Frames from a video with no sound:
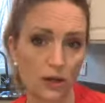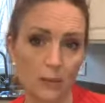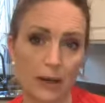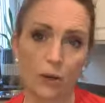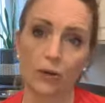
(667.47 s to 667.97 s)
try
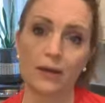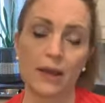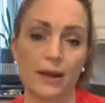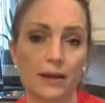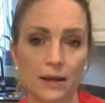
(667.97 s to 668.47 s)
to buy
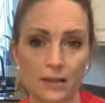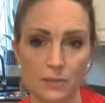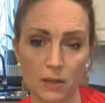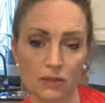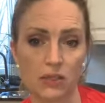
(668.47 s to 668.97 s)
organic
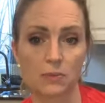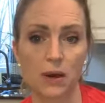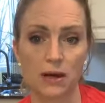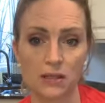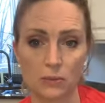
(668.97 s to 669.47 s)
as much as
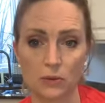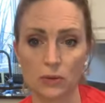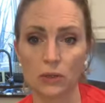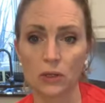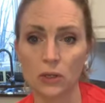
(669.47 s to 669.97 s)

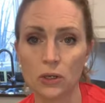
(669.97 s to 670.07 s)
possible.